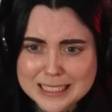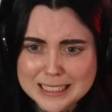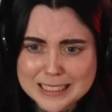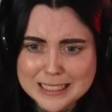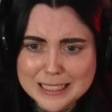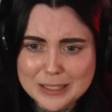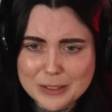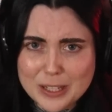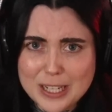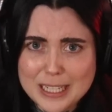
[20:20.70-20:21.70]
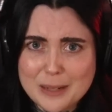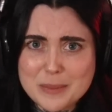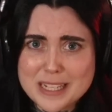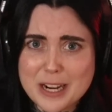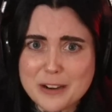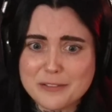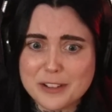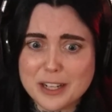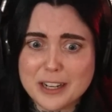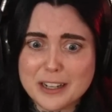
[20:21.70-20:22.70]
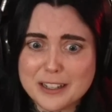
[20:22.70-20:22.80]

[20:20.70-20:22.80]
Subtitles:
Oh god, I'm scared for her.